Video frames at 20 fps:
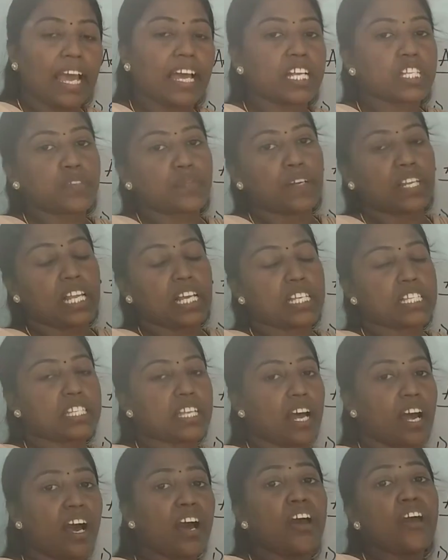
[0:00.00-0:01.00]
as well as
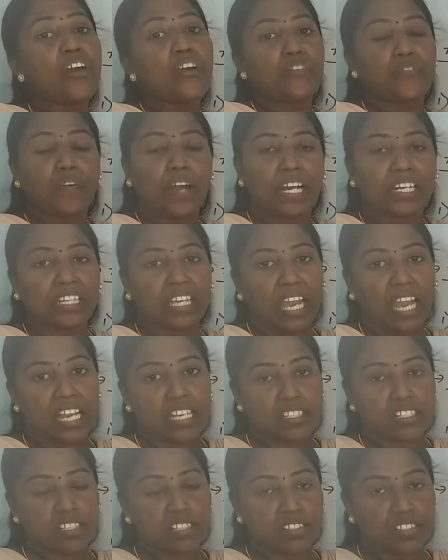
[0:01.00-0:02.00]
the fatty
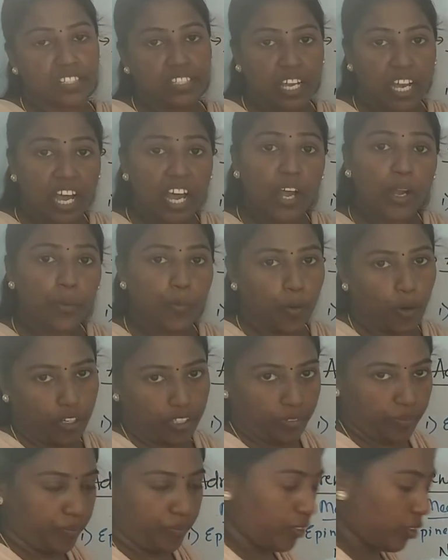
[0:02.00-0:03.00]
acids in the
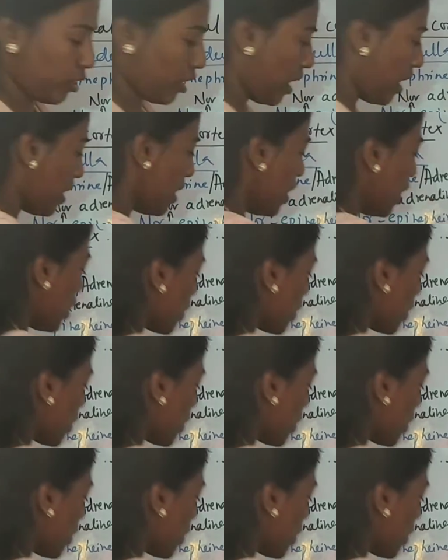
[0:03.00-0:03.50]
body. Okay.